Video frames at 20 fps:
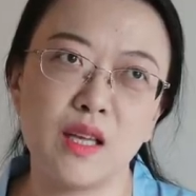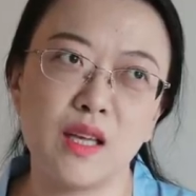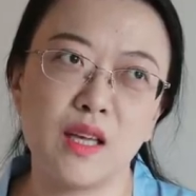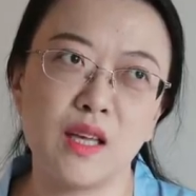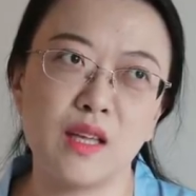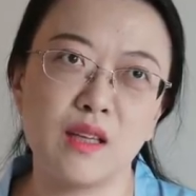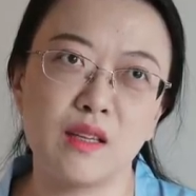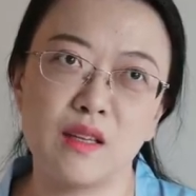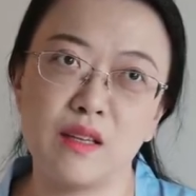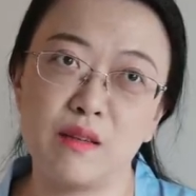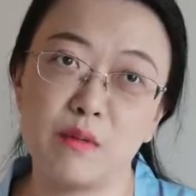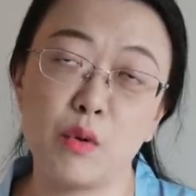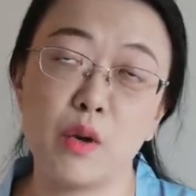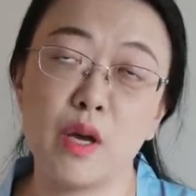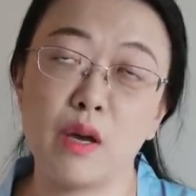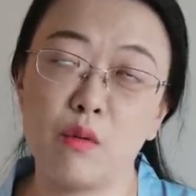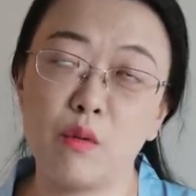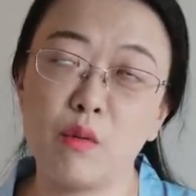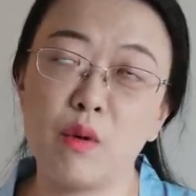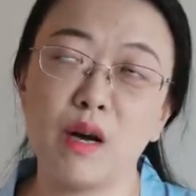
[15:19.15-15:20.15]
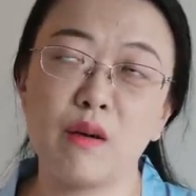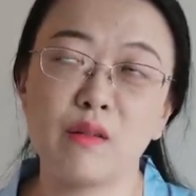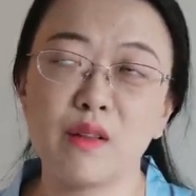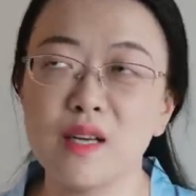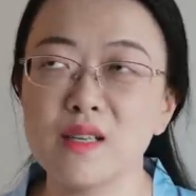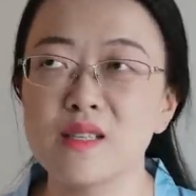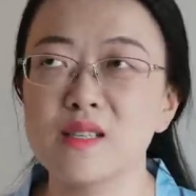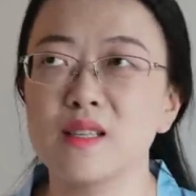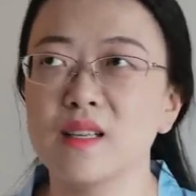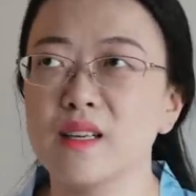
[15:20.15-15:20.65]
And well, well,
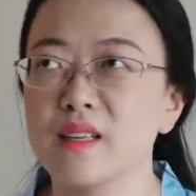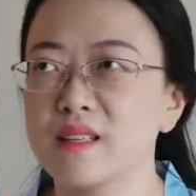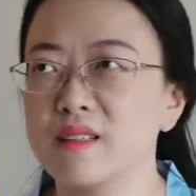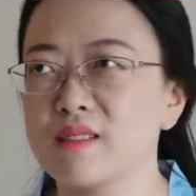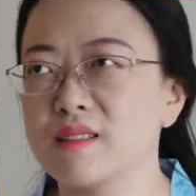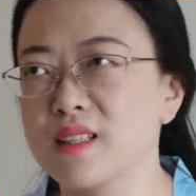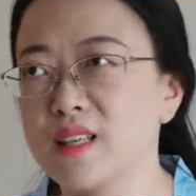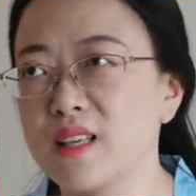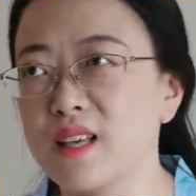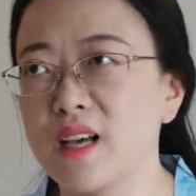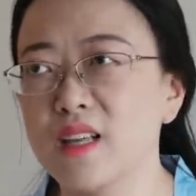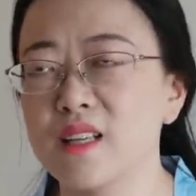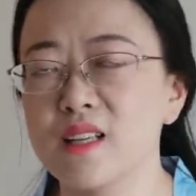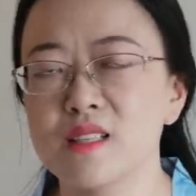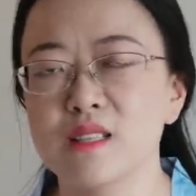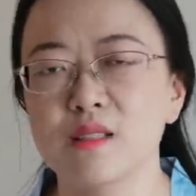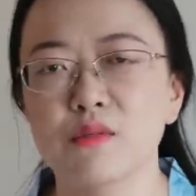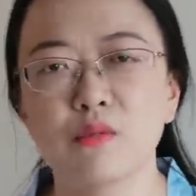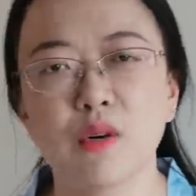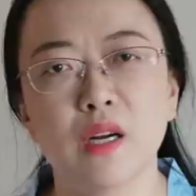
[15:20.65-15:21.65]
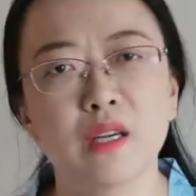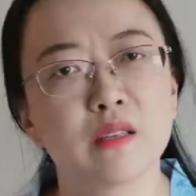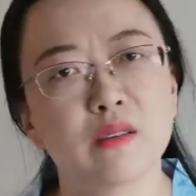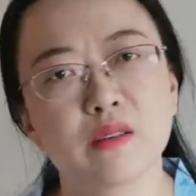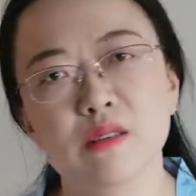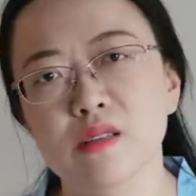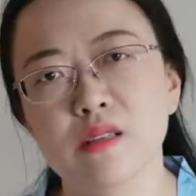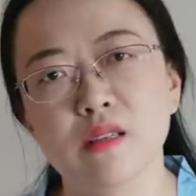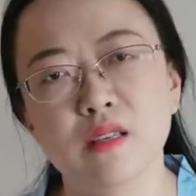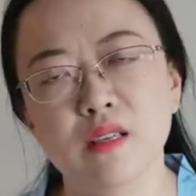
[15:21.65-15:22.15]
that's like, yeah, that's the
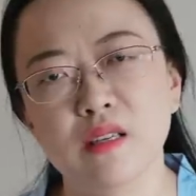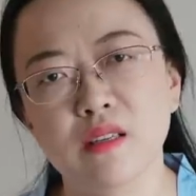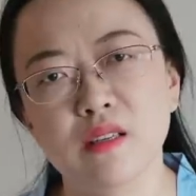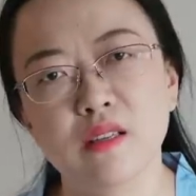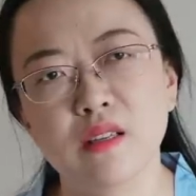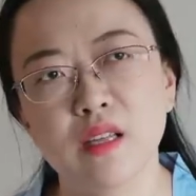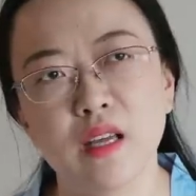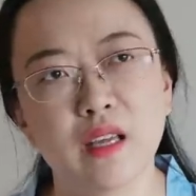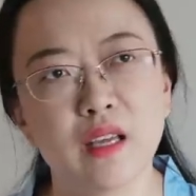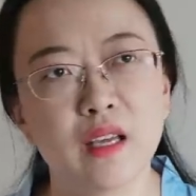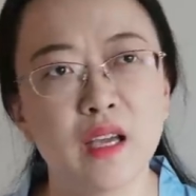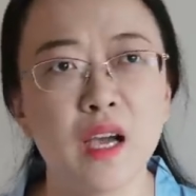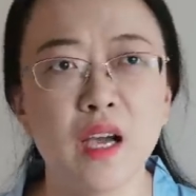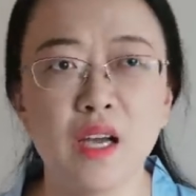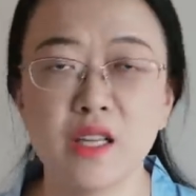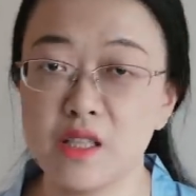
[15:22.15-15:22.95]
writer's thing.